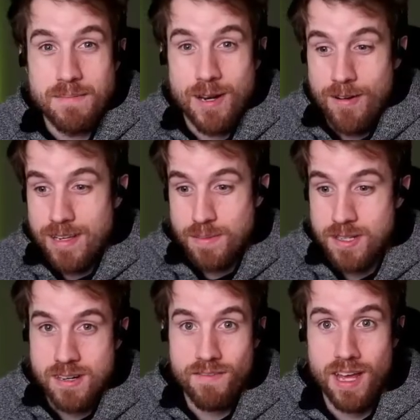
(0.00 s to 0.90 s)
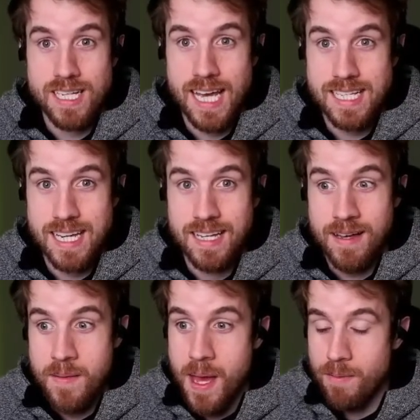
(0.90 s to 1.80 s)
turn as Mr. Fantastic,
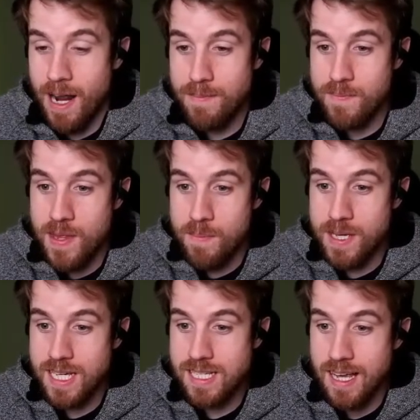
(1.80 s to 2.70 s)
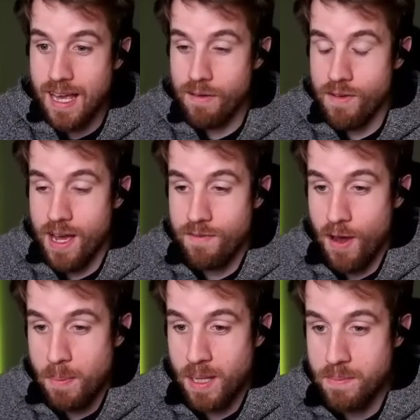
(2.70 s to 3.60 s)
right? Because if
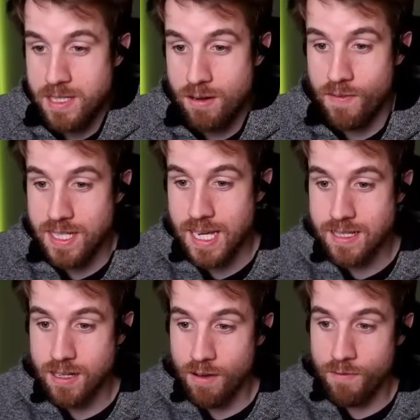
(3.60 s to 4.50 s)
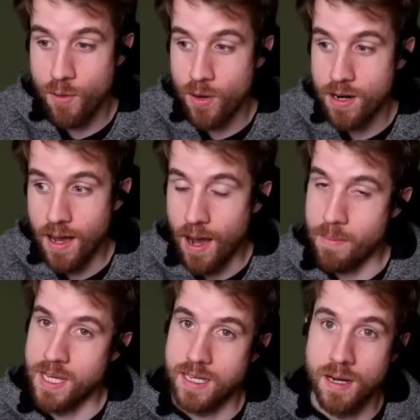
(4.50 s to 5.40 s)
I play Mr. Fantastic on 4, I
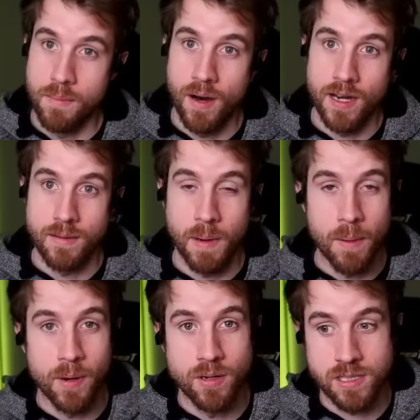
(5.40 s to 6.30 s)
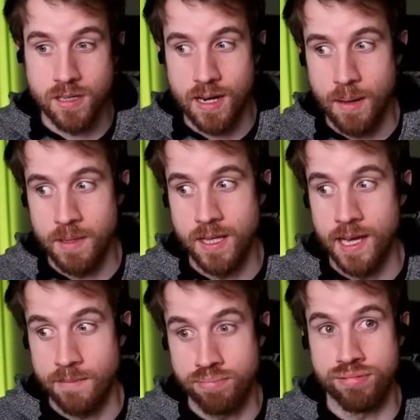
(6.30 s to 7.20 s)
mean, come on. My opponent's looking at me
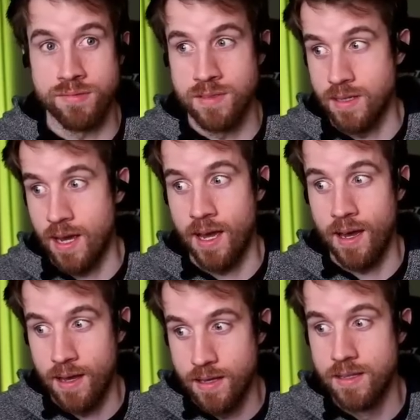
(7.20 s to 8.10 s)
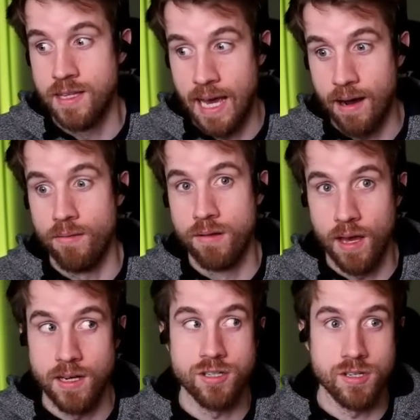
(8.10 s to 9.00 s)
like, yeah,
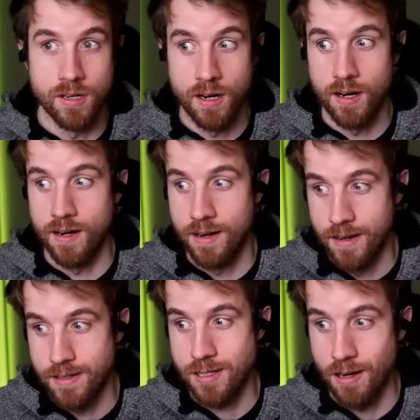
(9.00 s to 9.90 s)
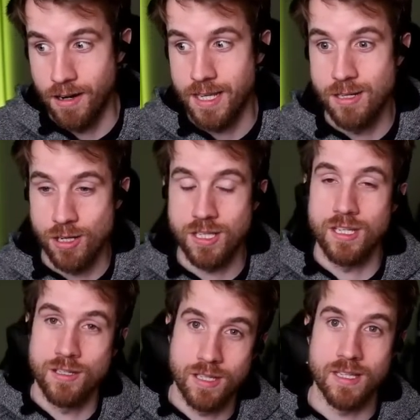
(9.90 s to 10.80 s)
okay, sure.
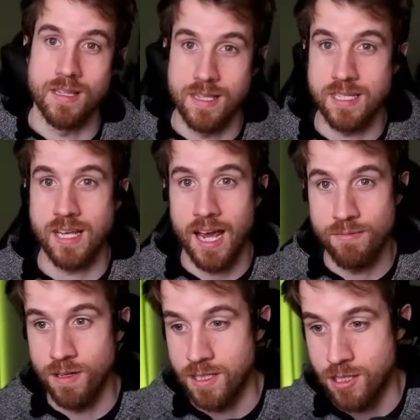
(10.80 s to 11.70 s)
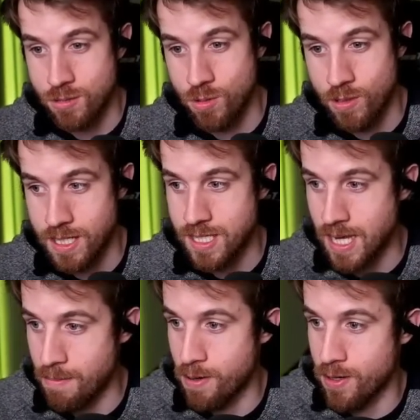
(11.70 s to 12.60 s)
This guy really just ruined his
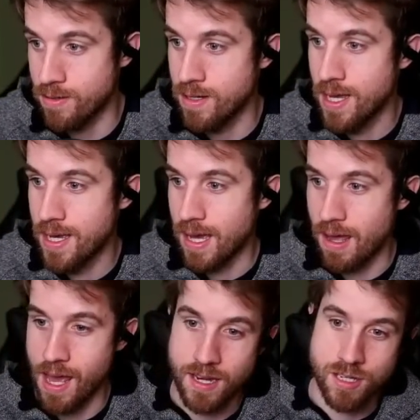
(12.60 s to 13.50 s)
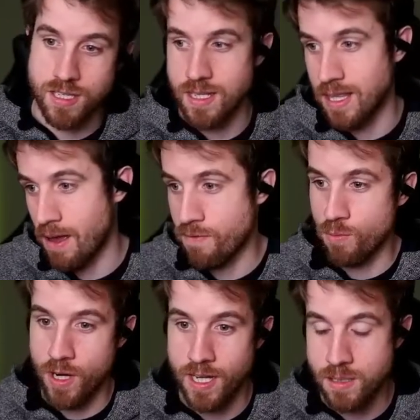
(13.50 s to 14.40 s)
tempo and just left
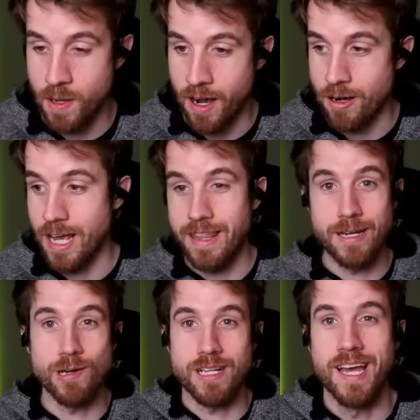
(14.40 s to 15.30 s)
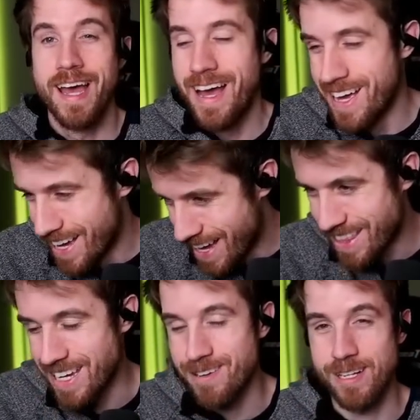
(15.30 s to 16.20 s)
one unspent energy. And then you
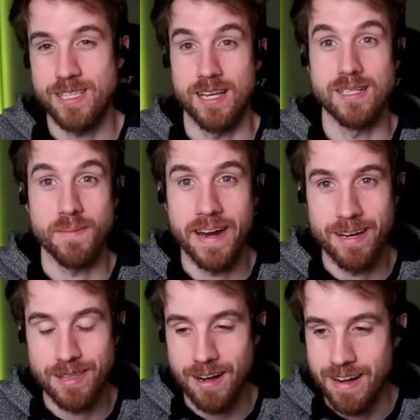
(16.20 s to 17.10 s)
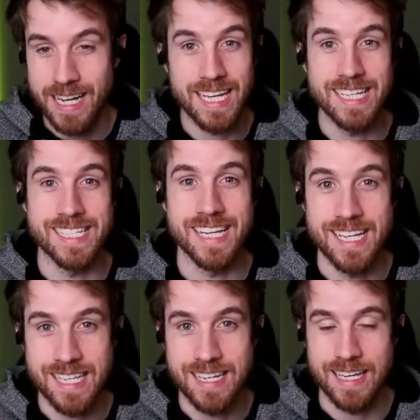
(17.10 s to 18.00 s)
got Sunspot out there and he
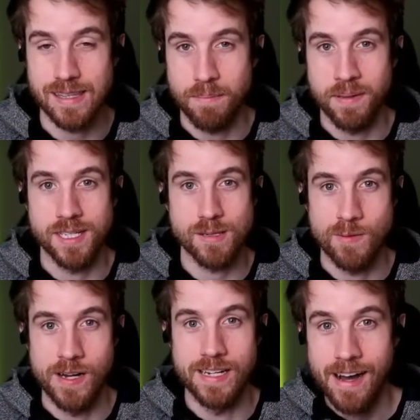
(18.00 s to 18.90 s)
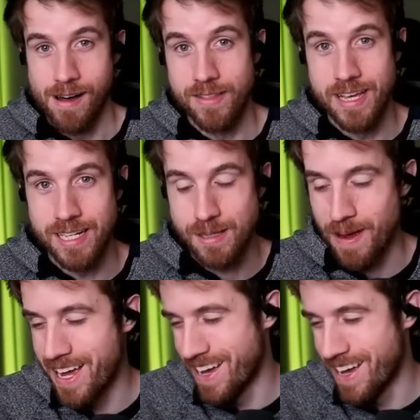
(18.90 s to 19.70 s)
doesn't get the +1 on the unspent.